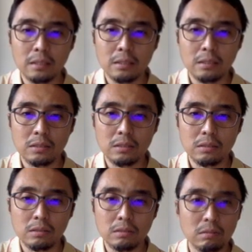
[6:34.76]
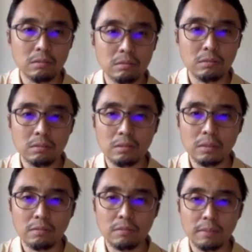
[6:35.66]
So
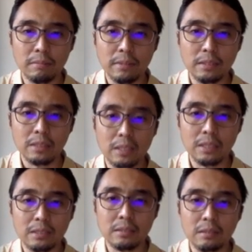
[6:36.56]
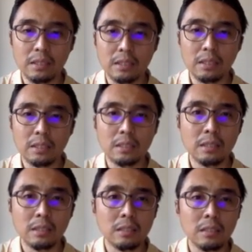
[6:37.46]
if I press I3,
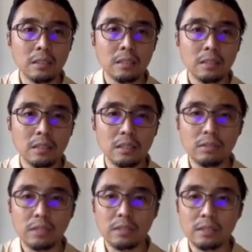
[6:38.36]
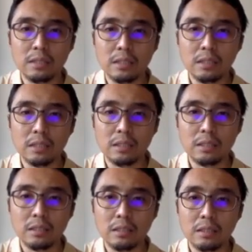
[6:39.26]
you can see
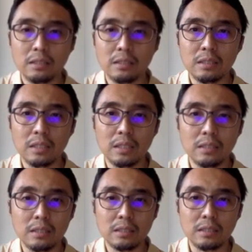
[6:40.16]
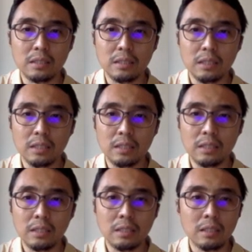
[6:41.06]
this thing is starting.
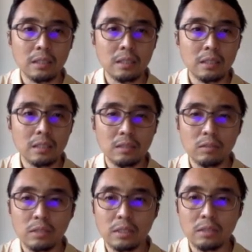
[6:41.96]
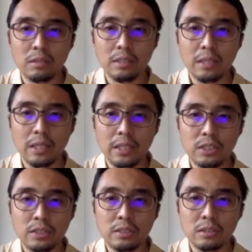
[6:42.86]
Turn on the
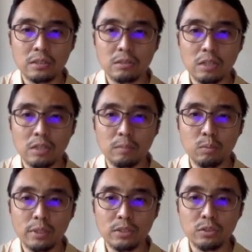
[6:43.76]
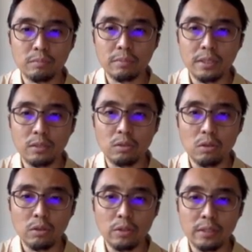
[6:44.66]
latch. So output 1 should be
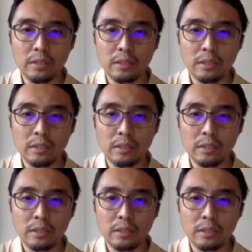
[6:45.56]
on,